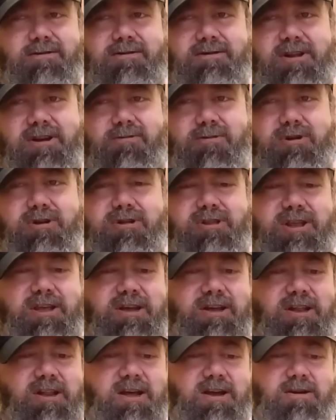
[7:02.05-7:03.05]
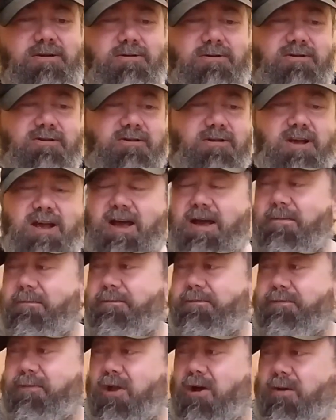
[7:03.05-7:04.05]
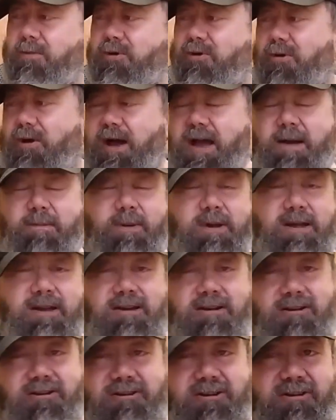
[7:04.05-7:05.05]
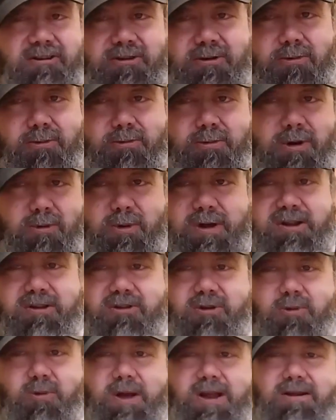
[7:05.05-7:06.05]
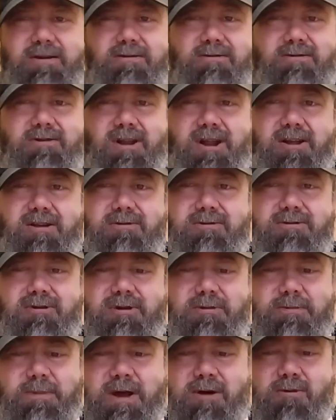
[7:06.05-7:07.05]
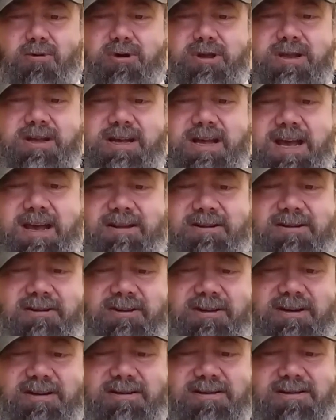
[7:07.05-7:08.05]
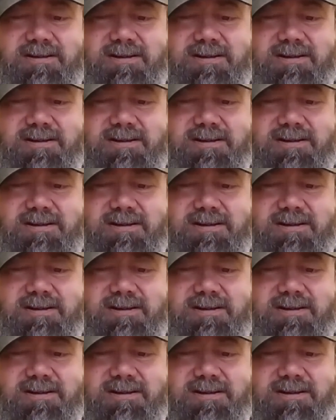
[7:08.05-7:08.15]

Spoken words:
Don't know what you think of those. I'm quite happy because it's a win's a win. No, doesn't matter what you get, does it?